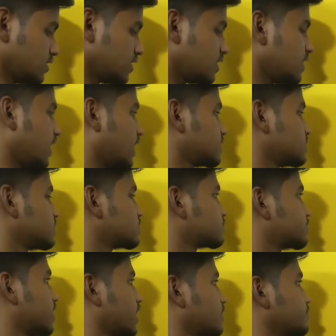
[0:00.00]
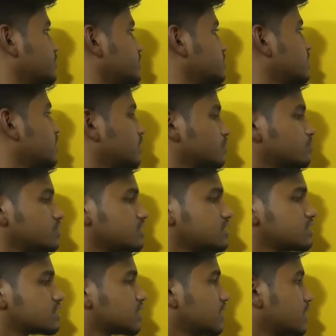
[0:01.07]
the largest fragment. So it
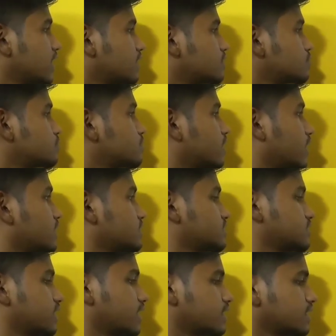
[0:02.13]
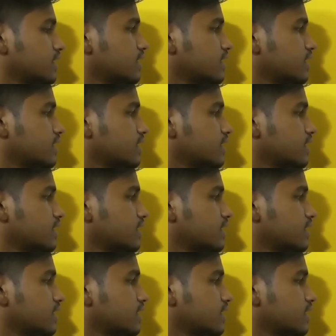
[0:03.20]
is clear to us that